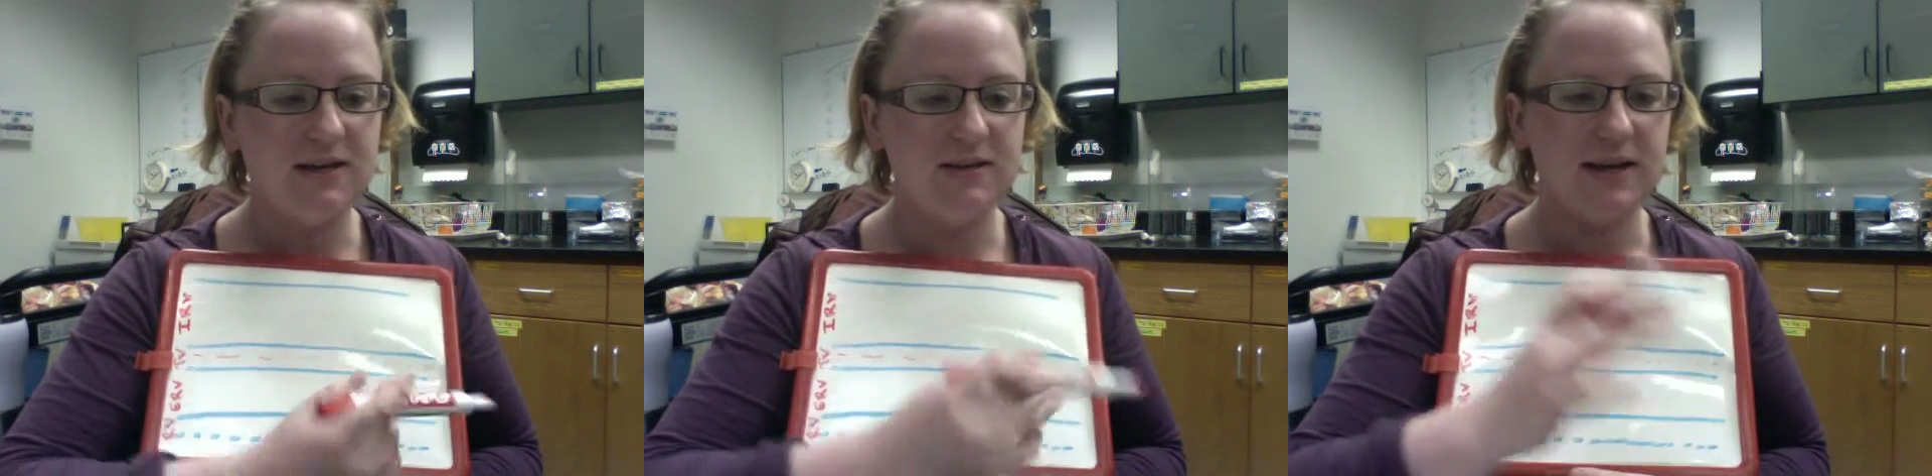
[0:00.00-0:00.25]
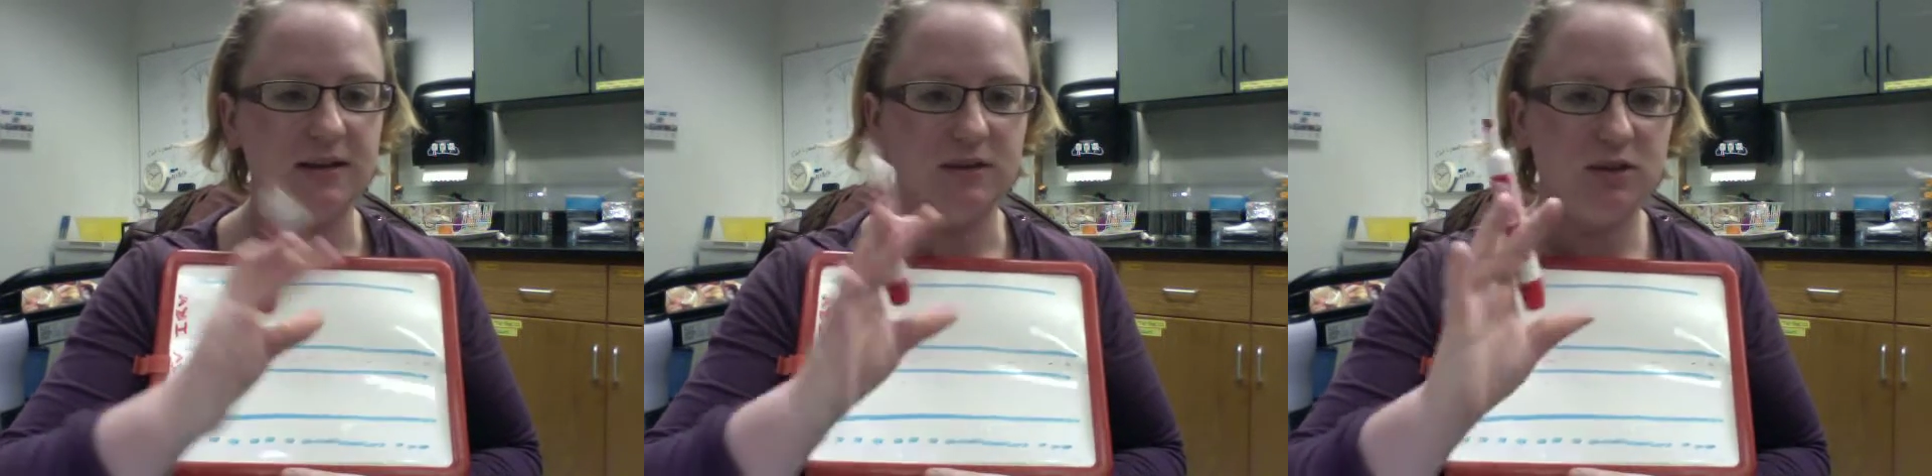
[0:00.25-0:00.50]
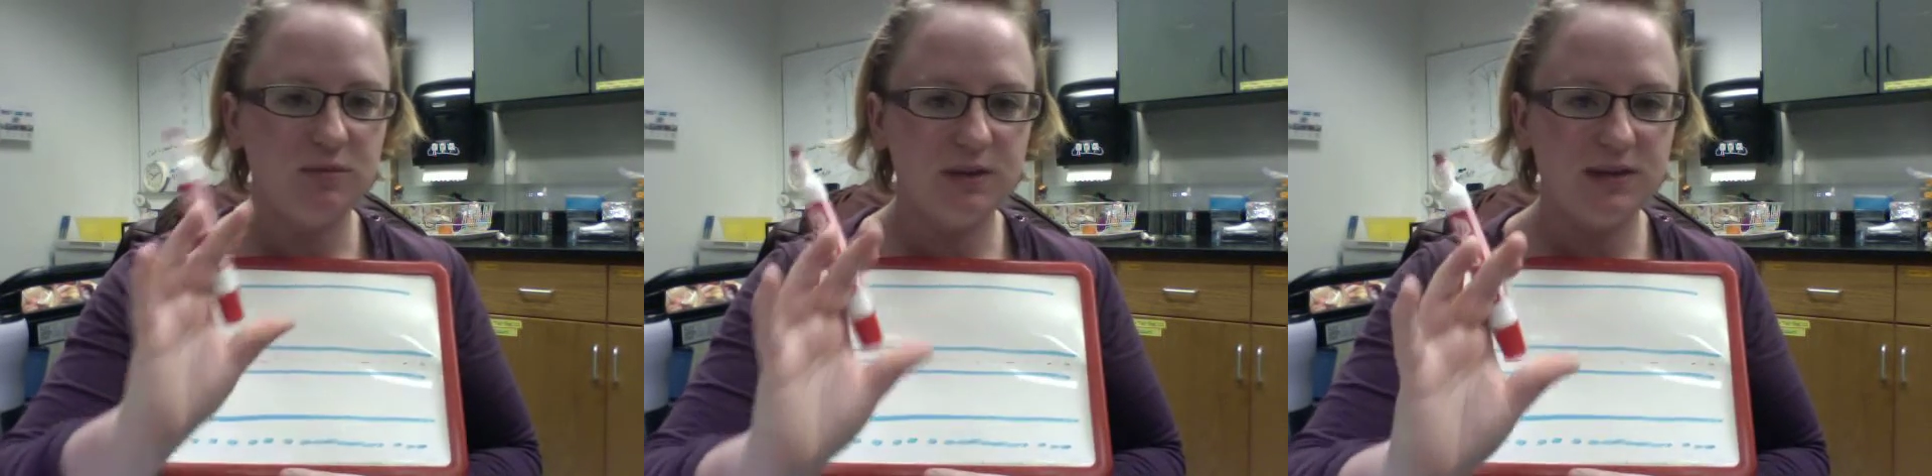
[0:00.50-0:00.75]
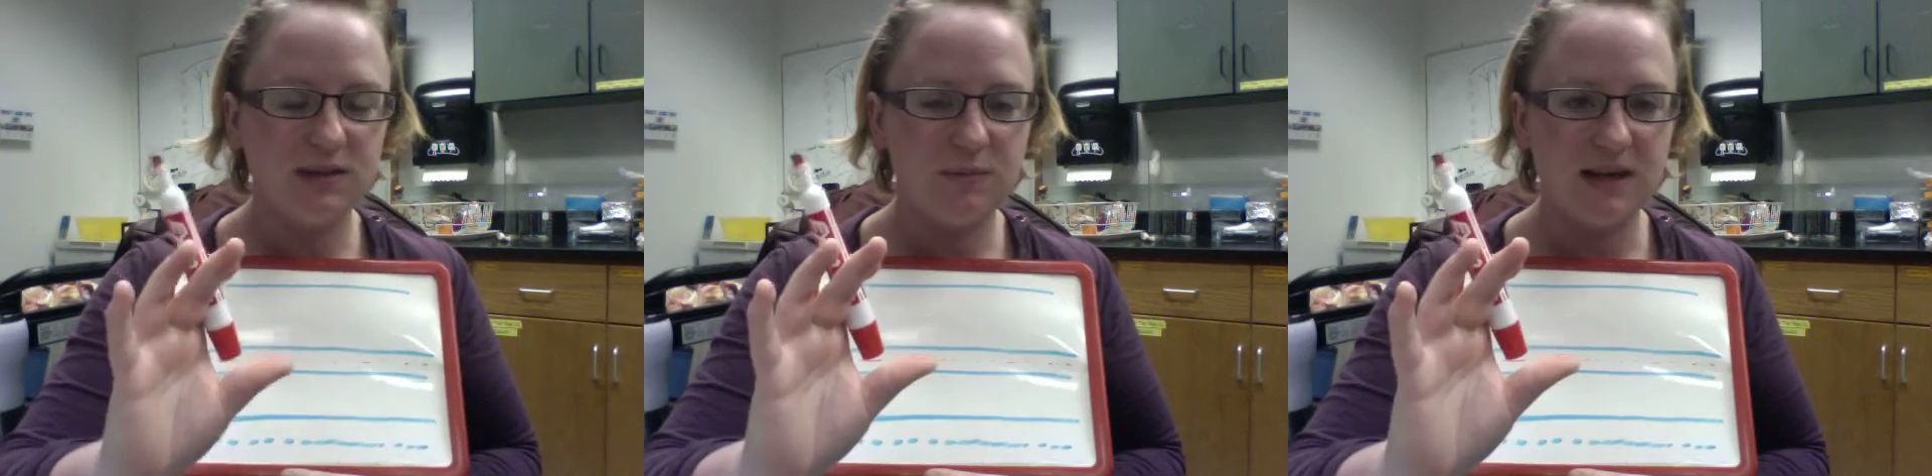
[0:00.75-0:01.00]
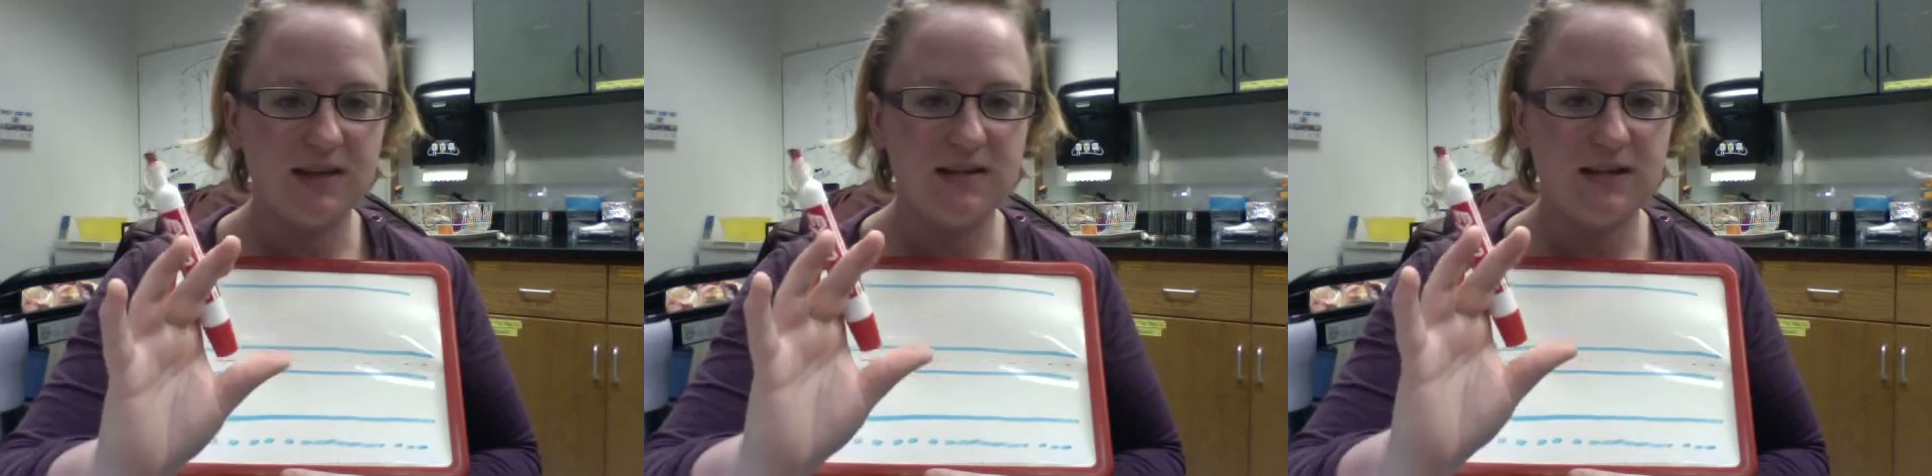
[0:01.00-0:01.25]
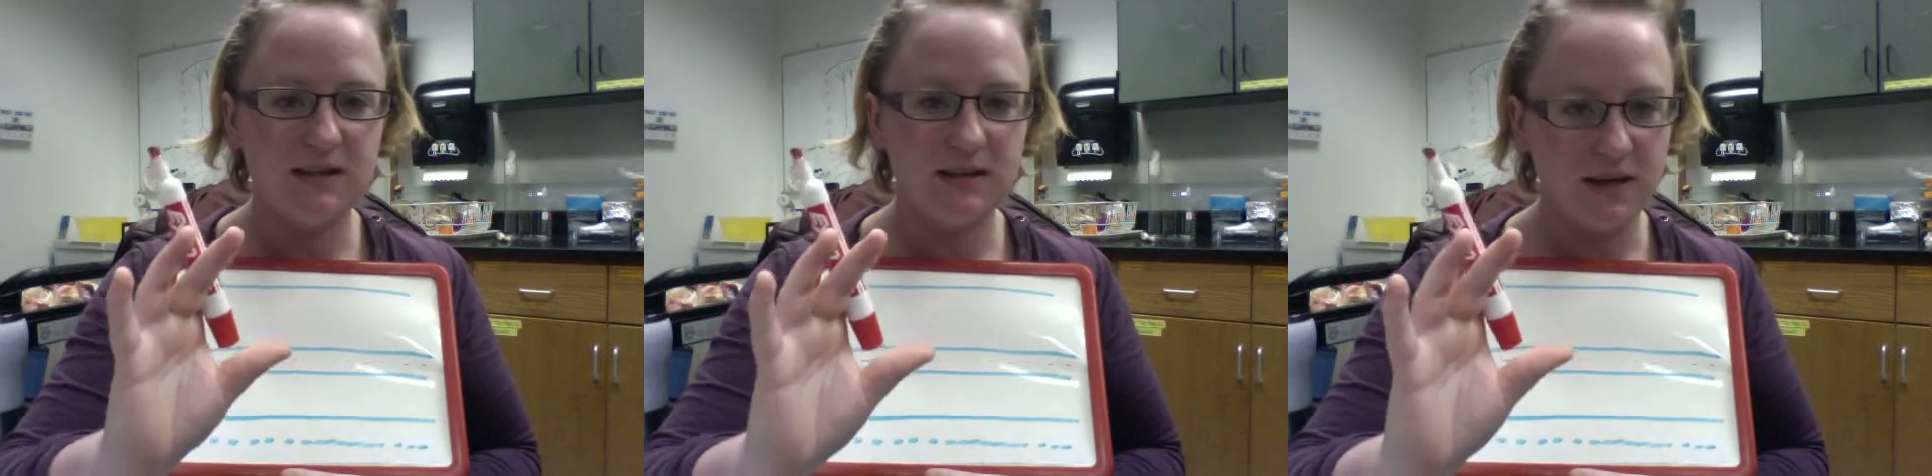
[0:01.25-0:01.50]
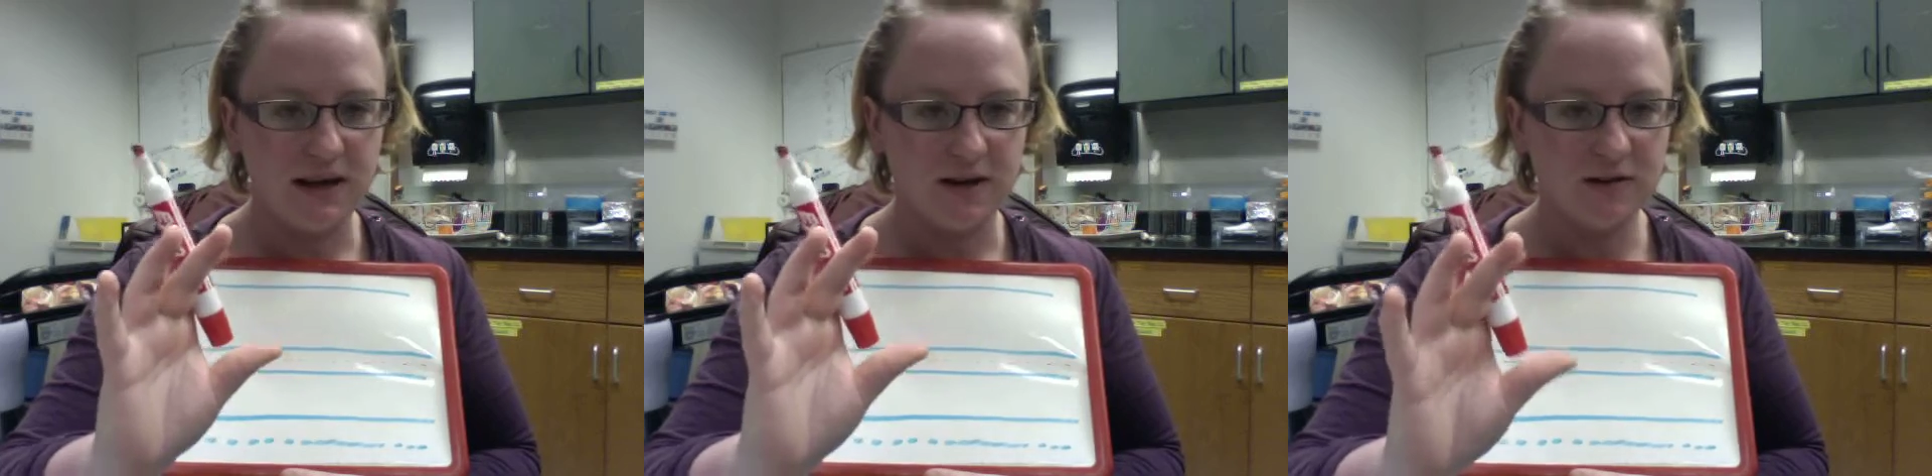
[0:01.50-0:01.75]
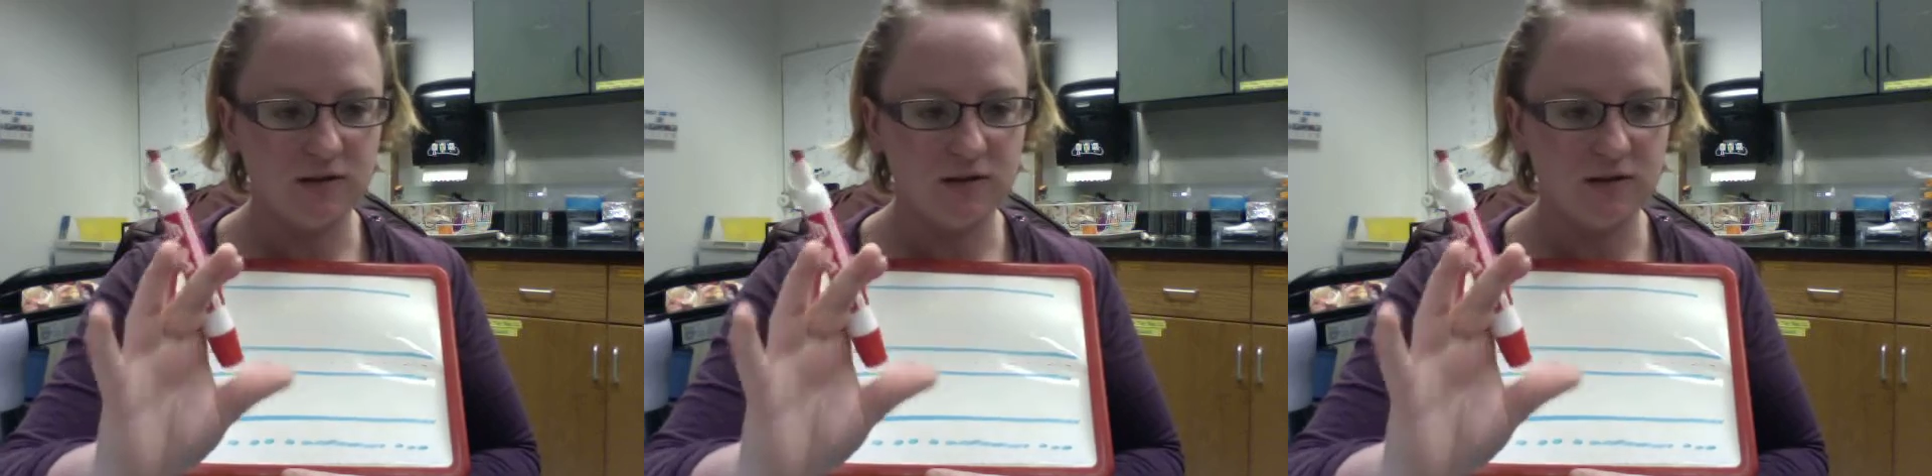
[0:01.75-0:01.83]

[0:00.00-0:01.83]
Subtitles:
a little bit of space in the air.